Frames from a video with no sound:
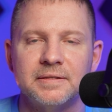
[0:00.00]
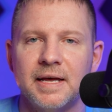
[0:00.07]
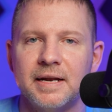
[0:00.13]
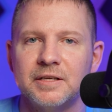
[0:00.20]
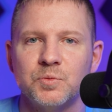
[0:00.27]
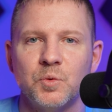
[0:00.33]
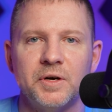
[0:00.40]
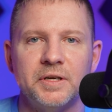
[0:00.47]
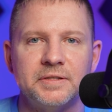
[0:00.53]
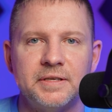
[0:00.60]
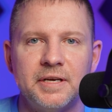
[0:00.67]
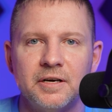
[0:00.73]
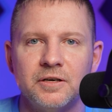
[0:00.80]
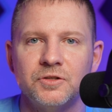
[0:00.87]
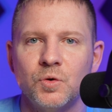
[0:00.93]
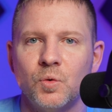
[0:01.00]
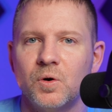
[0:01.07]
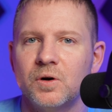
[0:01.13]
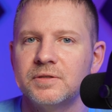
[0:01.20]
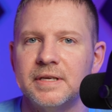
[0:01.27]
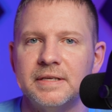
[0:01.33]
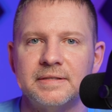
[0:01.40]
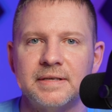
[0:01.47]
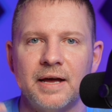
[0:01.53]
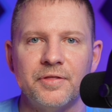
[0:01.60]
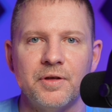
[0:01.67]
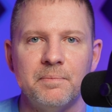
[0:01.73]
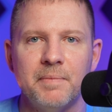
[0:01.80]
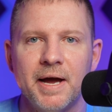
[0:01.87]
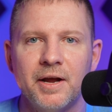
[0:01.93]
that is what it's geared towards. It's got
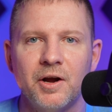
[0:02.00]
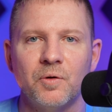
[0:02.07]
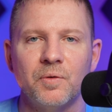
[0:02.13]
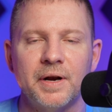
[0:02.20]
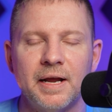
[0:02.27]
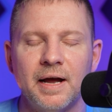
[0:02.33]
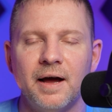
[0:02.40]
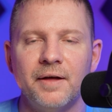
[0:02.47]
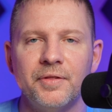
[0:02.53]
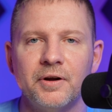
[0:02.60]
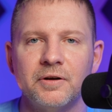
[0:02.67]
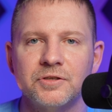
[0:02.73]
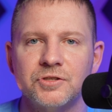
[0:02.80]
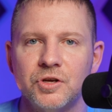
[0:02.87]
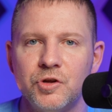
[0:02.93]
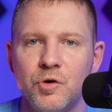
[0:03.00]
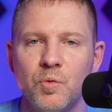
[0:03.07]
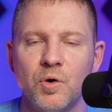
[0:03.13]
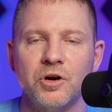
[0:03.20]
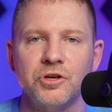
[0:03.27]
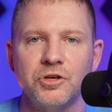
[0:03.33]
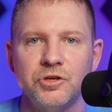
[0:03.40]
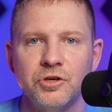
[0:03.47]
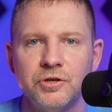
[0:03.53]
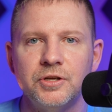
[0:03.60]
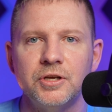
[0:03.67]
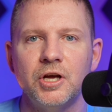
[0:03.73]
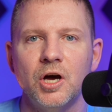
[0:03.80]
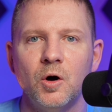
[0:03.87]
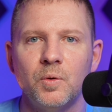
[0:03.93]
the mic already on there, so you are good
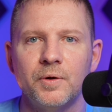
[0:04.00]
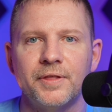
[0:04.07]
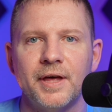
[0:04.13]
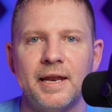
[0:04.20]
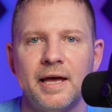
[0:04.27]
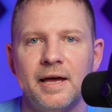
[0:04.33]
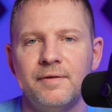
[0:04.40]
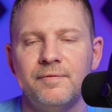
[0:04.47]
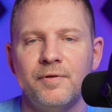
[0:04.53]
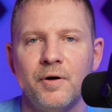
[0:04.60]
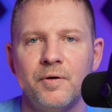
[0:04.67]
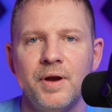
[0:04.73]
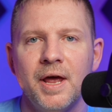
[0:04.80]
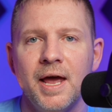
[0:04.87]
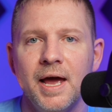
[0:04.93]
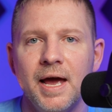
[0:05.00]
to go with that headphone.